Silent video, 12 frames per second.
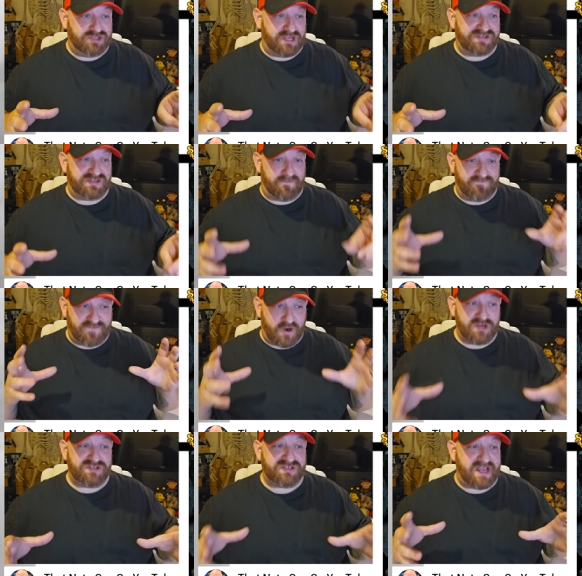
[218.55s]
just
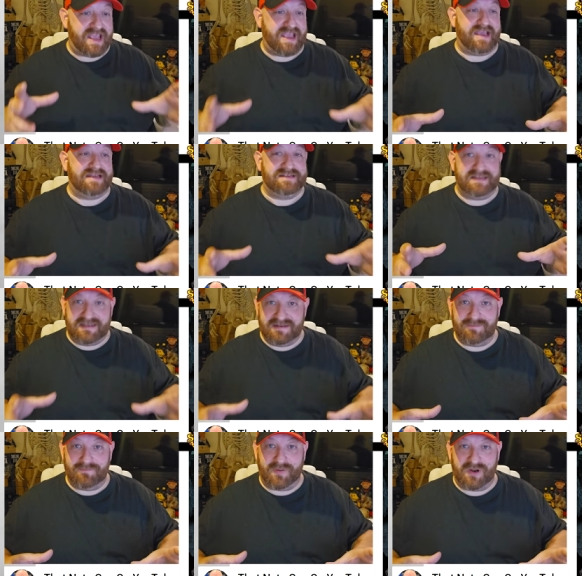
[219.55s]
firsthand
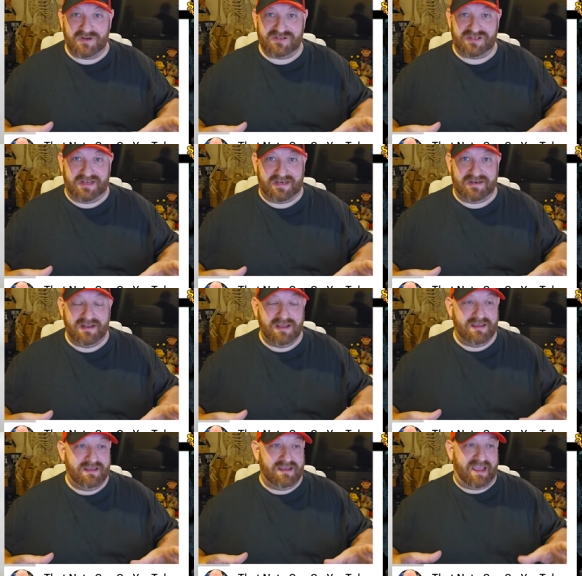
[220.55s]
in person
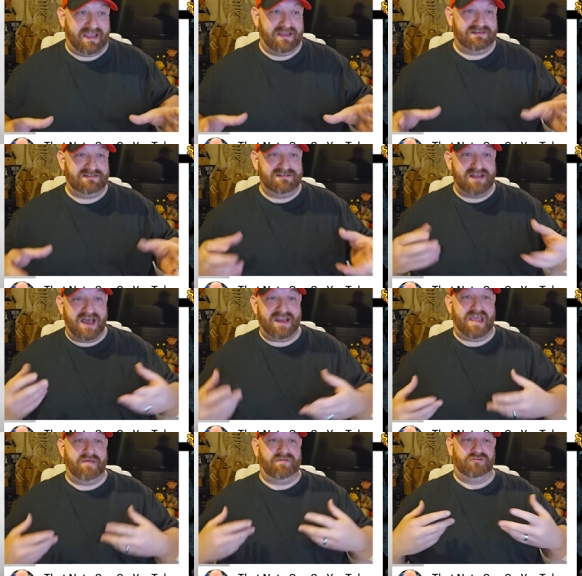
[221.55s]
and not
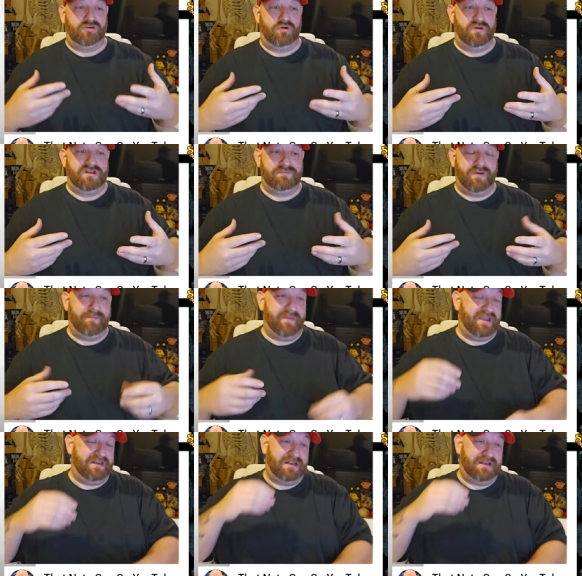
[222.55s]
have it ruined. But